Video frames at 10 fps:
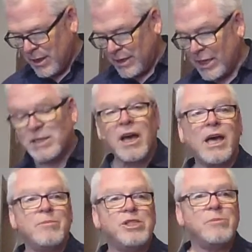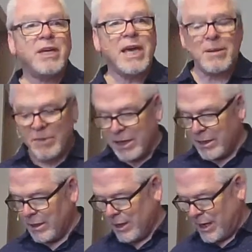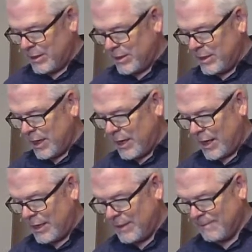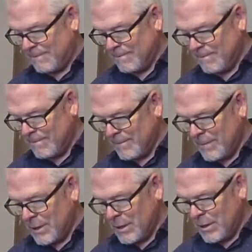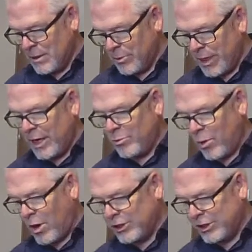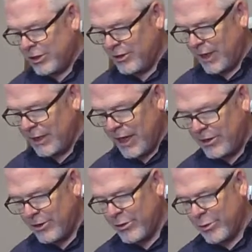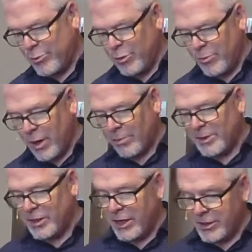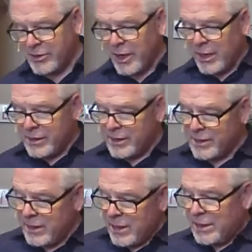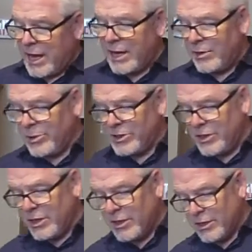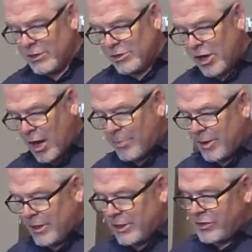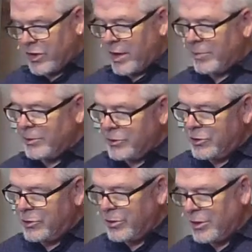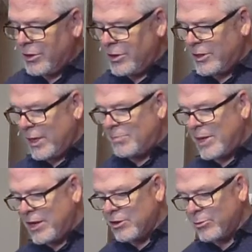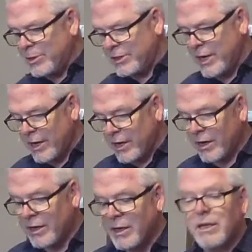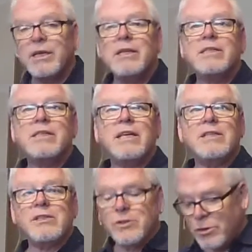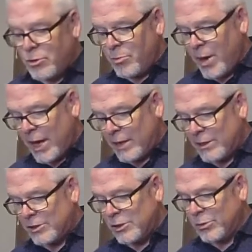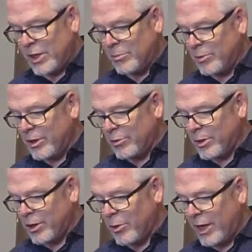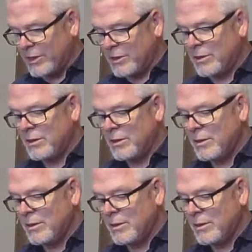At that time she became ill and died. When they had washed her, they laid her in a room upstairs. Since Lydda was near Joppa, the disciples who heard that Peter was there sent two men to him with the request,